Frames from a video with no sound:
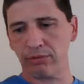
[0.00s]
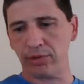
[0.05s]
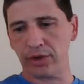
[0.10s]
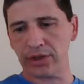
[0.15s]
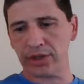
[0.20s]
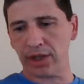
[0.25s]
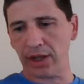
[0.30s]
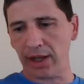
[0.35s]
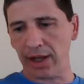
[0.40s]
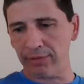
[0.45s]

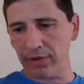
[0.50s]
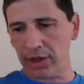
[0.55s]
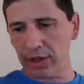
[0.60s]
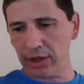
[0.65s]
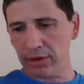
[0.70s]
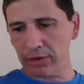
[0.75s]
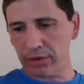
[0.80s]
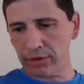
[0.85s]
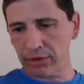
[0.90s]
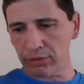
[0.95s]
What's it,
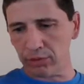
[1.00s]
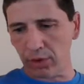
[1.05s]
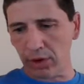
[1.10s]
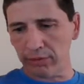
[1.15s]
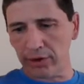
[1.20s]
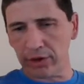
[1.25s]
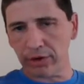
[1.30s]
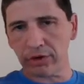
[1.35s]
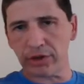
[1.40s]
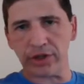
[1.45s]
1,100,
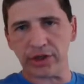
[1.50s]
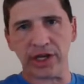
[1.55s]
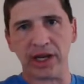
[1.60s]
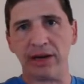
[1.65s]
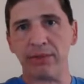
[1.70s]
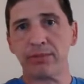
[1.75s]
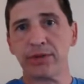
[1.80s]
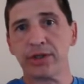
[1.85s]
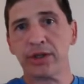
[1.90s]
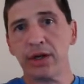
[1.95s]
1,200
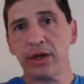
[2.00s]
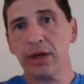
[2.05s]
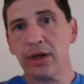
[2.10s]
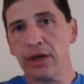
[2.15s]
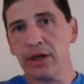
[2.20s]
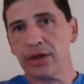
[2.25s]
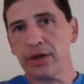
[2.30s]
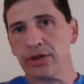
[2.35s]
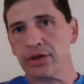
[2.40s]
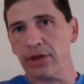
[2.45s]
gems?
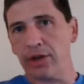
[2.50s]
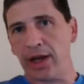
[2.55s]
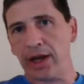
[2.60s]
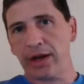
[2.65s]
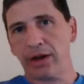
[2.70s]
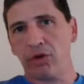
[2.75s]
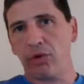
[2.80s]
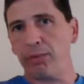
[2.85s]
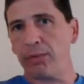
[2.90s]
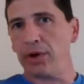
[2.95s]
So
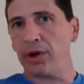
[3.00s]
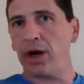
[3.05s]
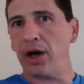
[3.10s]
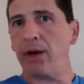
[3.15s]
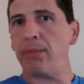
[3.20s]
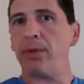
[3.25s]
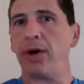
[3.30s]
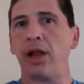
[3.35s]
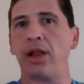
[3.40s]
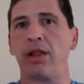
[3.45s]
that can open
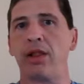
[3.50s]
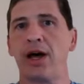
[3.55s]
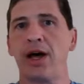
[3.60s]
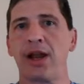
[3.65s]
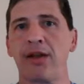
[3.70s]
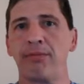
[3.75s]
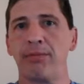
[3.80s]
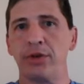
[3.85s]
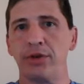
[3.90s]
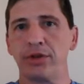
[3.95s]
up a
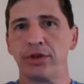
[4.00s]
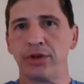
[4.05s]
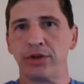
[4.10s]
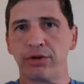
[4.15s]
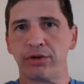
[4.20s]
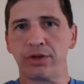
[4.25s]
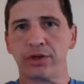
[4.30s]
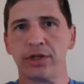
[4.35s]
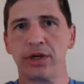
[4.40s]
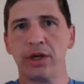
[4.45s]
lot of
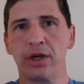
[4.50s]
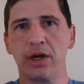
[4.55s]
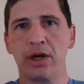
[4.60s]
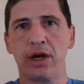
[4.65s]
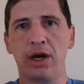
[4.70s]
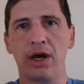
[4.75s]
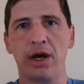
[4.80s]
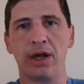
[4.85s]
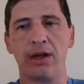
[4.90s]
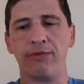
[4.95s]
boosters
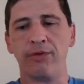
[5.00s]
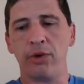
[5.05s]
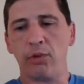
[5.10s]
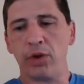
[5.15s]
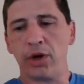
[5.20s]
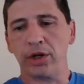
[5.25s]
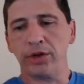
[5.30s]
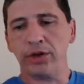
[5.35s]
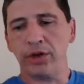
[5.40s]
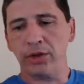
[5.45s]
if you
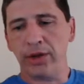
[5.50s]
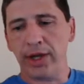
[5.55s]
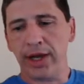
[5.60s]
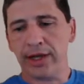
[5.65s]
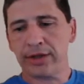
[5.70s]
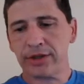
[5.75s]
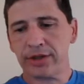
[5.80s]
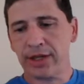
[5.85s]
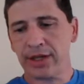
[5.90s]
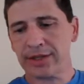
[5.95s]
want to do
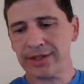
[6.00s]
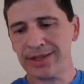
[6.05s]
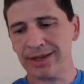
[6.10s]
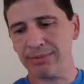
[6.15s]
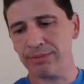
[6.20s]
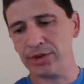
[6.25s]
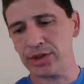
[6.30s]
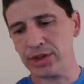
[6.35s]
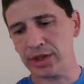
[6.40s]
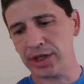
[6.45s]
that. So that's
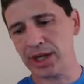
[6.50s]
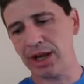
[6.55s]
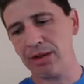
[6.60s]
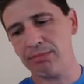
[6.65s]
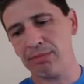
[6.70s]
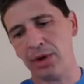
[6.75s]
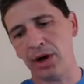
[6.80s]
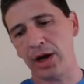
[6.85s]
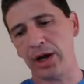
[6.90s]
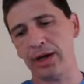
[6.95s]
something to
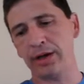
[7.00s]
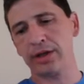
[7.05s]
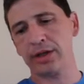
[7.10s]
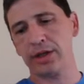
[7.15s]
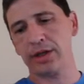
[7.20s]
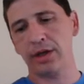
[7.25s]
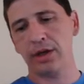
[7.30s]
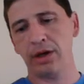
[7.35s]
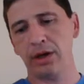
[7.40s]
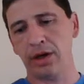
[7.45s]
keep in
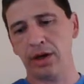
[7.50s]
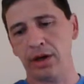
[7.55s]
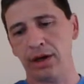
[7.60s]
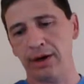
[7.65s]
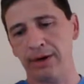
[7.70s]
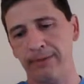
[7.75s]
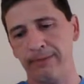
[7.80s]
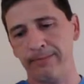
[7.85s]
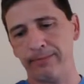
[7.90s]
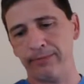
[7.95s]
mind
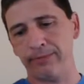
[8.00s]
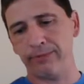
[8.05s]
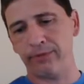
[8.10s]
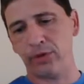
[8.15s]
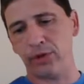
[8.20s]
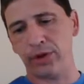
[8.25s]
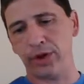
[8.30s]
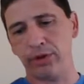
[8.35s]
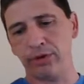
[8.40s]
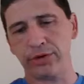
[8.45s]

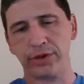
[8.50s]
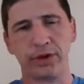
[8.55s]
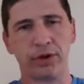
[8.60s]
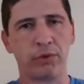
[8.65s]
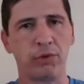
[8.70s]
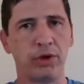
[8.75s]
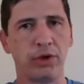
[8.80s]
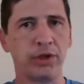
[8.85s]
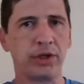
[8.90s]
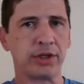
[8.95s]
for those that
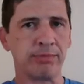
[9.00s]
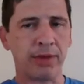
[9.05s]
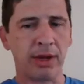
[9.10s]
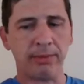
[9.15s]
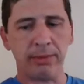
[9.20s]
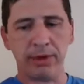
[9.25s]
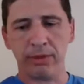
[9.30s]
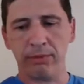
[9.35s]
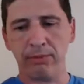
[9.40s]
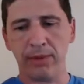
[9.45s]
are willing to
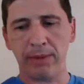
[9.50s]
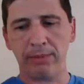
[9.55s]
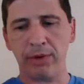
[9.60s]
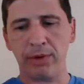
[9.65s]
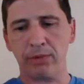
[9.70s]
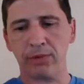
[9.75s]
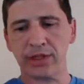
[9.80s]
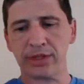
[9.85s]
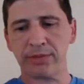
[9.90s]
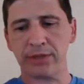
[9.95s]
maybe
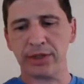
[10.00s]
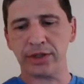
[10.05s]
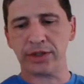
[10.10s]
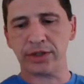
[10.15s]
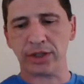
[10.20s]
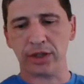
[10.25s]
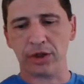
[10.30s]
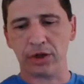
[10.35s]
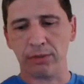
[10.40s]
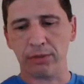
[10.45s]
you want to spend
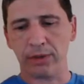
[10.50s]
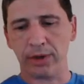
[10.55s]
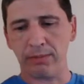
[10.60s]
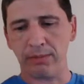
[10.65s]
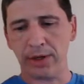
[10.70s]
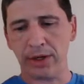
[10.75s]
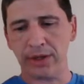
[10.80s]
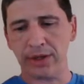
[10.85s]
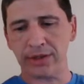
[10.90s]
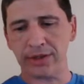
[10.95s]
just a little bit
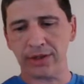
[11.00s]
of money.